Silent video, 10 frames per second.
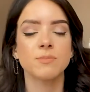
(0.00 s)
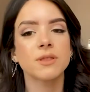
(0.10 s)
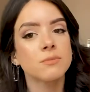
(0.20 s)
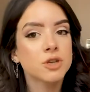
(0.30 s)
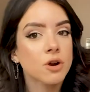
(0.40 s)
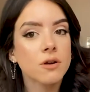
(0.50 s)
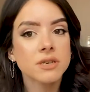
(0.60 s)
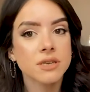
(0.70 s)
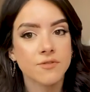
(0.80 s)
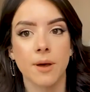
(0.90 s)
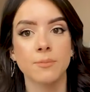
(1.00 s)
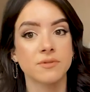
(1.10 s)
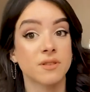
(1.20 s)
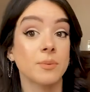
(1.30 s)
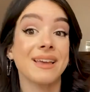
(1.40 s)
But the majority of
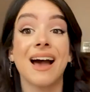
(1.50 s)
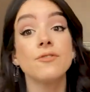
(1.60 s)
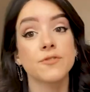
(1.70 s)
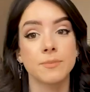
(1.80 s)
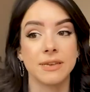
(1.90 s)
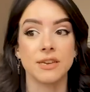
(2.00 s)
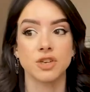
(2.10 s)
couples that we have from the